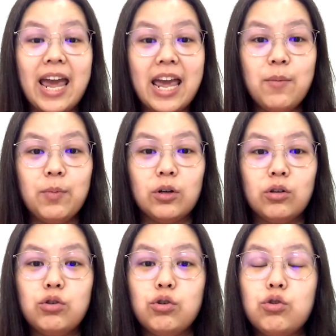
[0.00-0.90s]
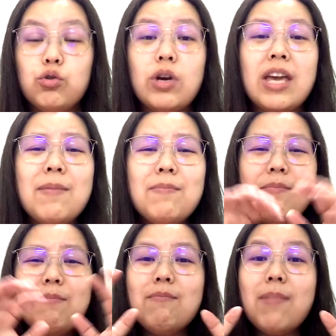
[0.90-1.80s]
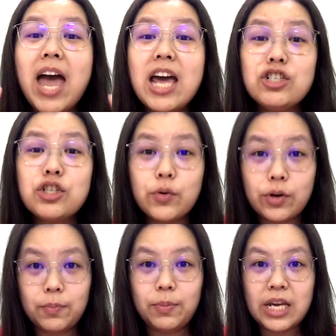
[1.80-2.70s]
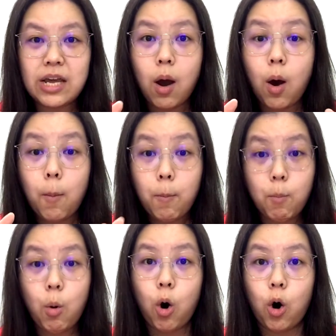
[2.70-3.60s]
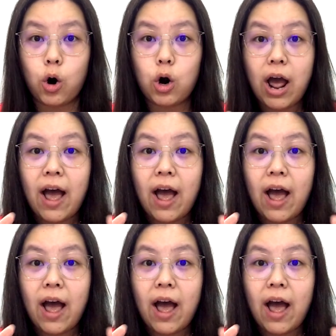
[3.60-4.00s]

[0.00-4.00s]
able to do immeasurably more